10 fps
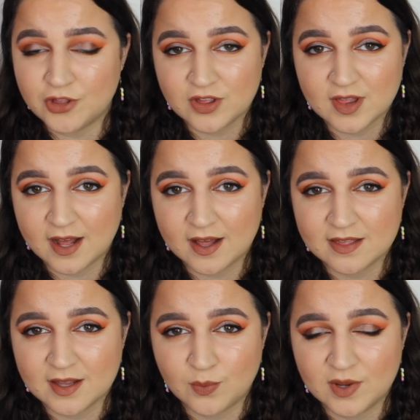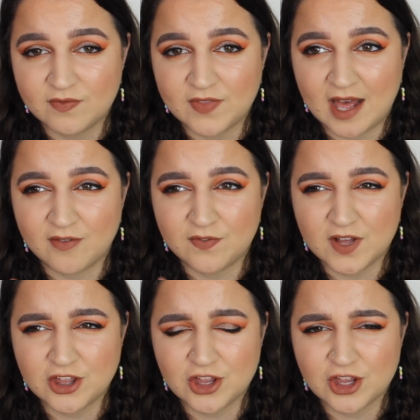Just like I said with that
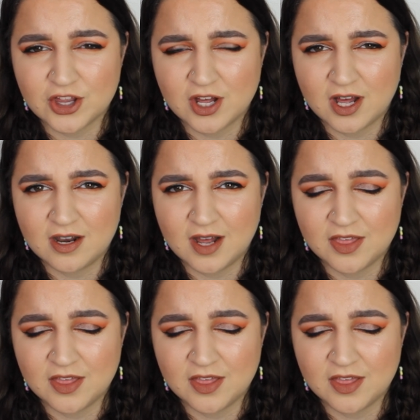fudge colour,